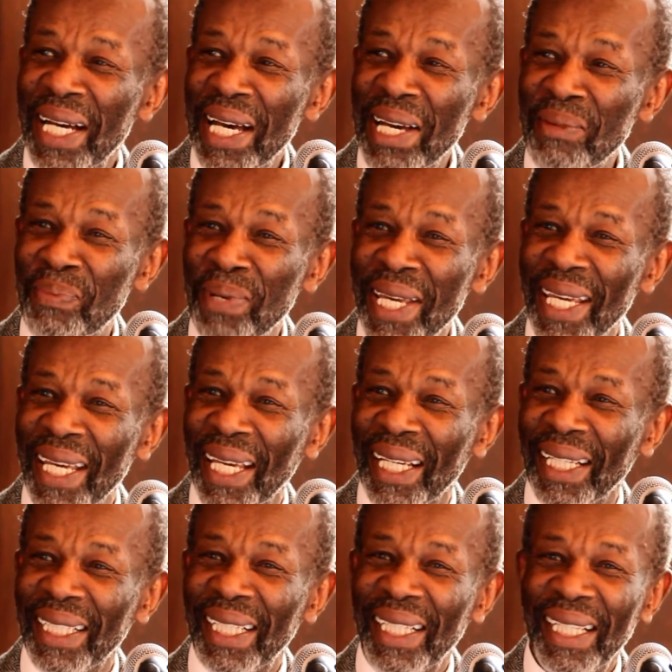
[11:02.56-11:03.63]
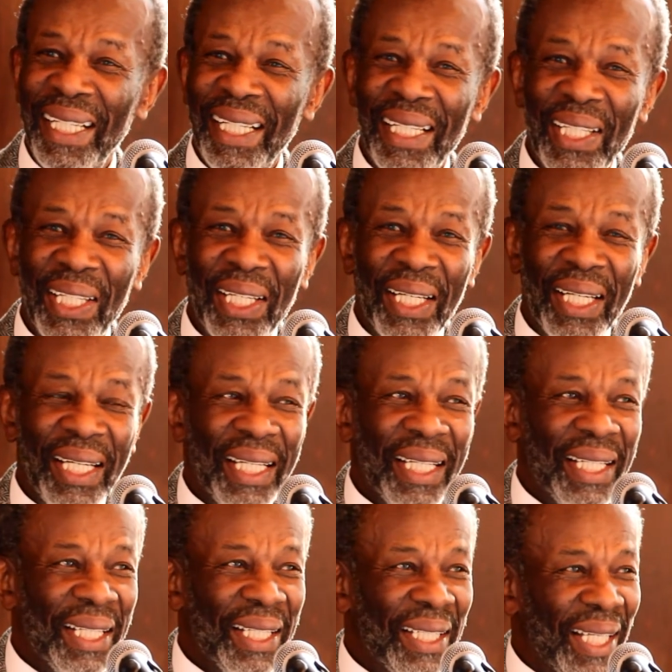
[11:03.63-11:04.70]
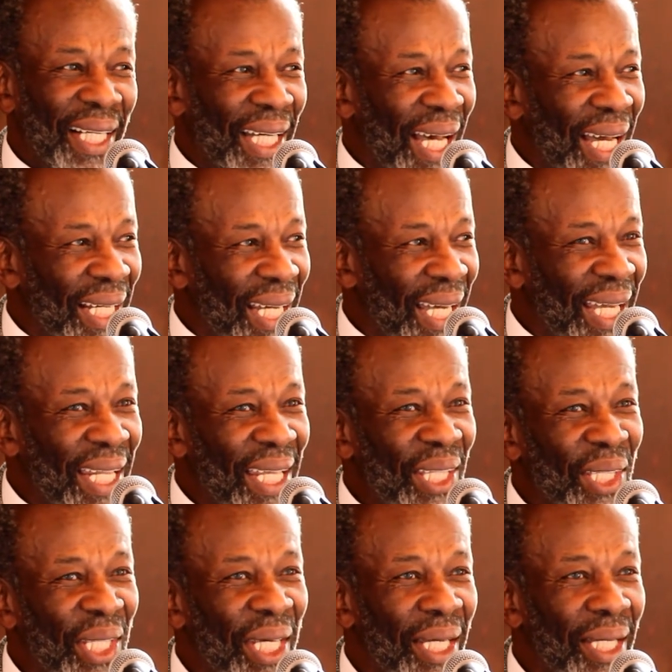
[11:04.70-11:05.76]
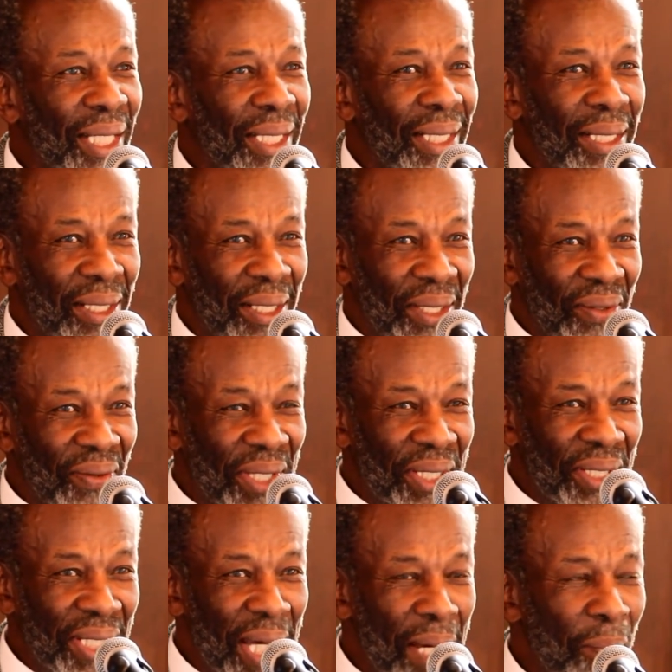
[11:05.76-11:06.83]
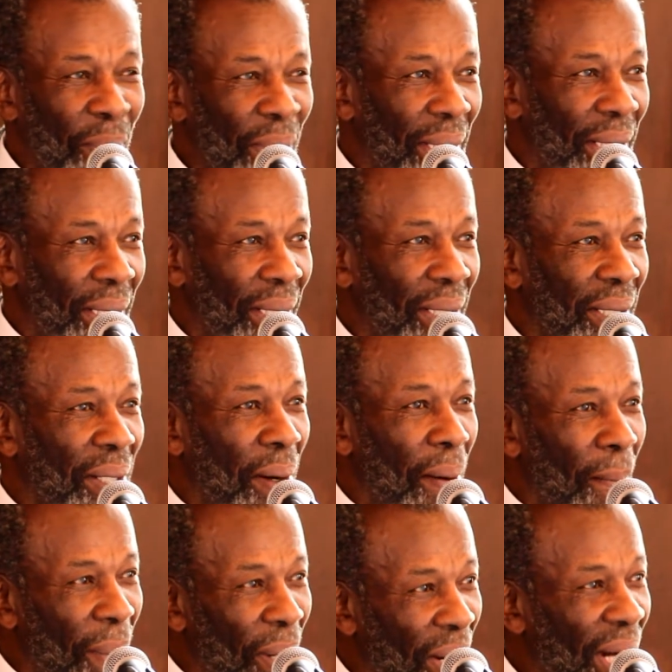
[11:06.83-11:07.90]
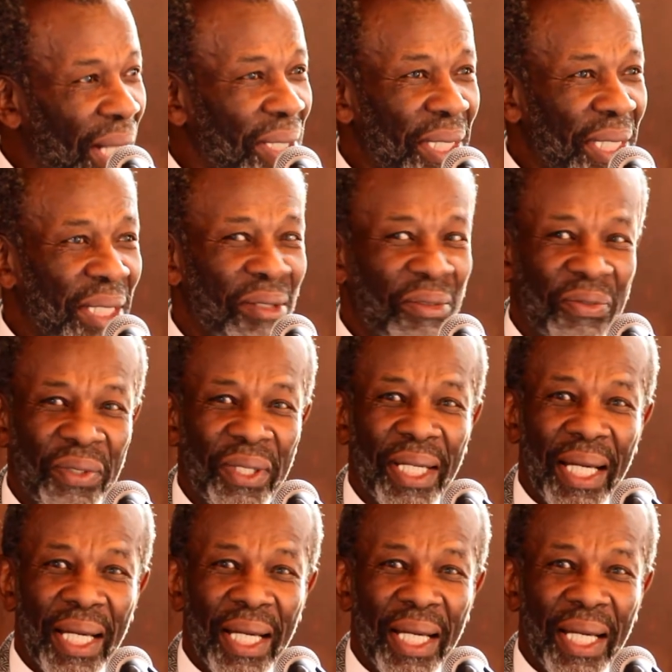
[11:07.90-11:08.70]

and being that I had anything resembling positive